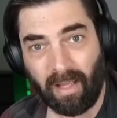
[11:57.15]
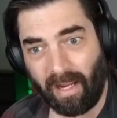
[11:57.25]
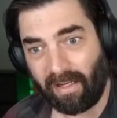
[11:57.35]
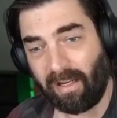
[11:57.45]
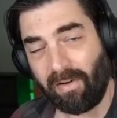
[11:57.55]

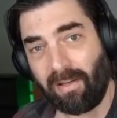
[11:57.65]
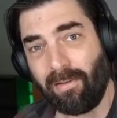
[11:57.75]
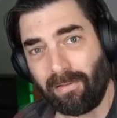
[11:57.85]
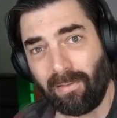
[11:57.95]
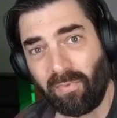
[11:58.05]
I could give it a
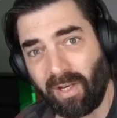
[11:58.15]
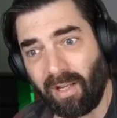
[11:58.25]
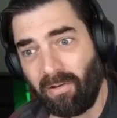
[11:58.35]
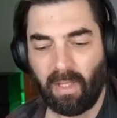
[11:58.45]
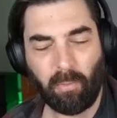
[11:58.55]
YouTube
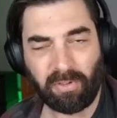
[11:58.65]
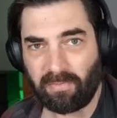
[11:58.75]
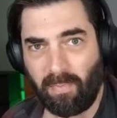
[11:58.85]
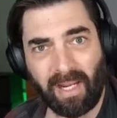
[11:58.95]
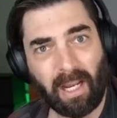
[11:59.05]
video, it will
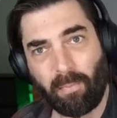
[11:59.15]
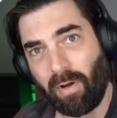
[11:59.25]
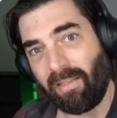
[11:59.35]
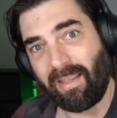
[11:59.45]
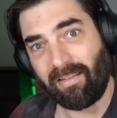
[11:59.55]
just make up
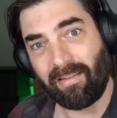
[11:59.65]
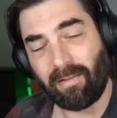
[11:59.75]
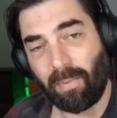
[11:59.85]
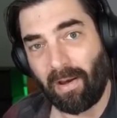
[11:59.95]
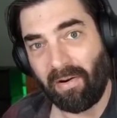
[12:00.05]
what it thinks it's
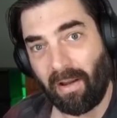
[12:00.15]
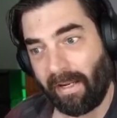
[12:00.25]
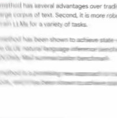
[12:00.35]
about. I